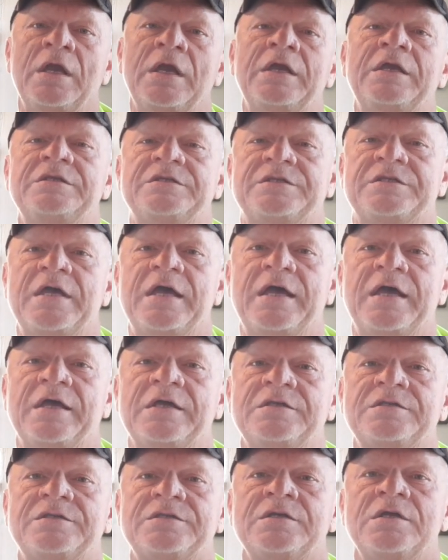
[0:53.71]
He
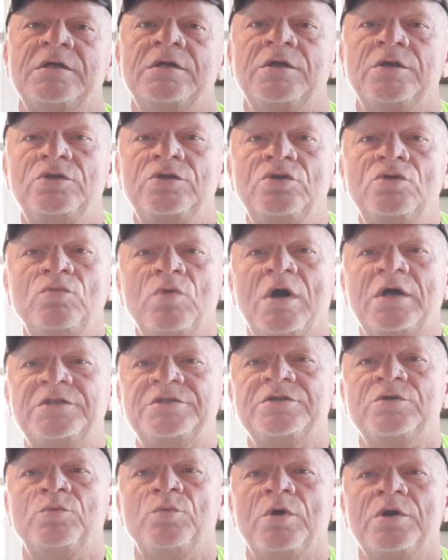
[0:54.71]
says, you want
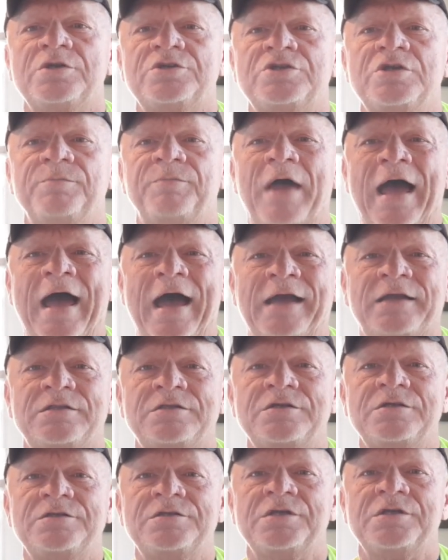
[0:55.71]
to worship
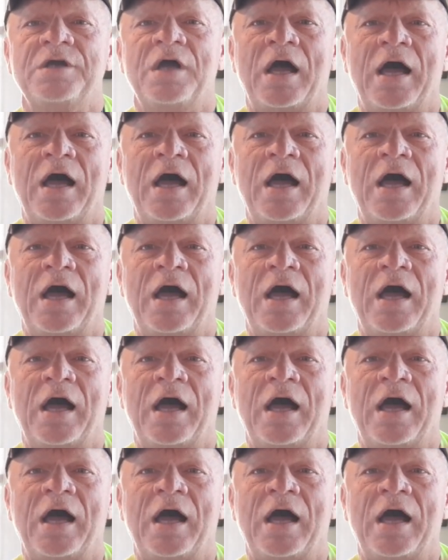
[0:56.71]
actors?